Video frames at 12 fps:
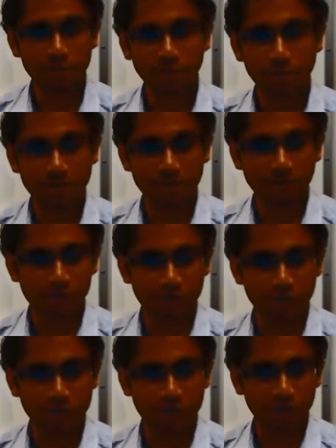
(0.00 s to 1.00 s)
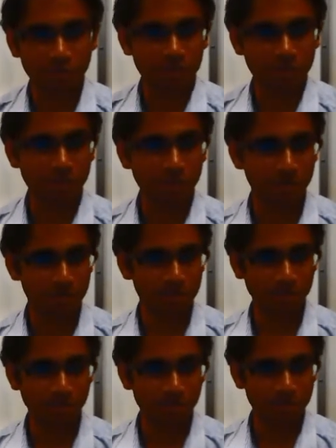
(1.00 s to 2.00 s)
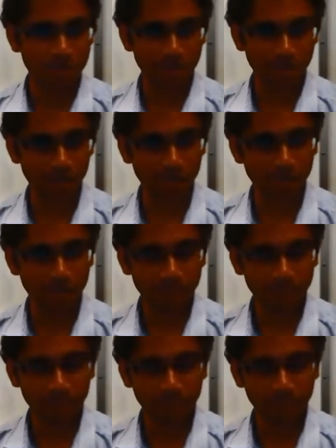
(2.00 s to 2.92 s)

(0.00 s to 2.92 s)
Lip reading: with what I've learned over these past 2 years at Olin.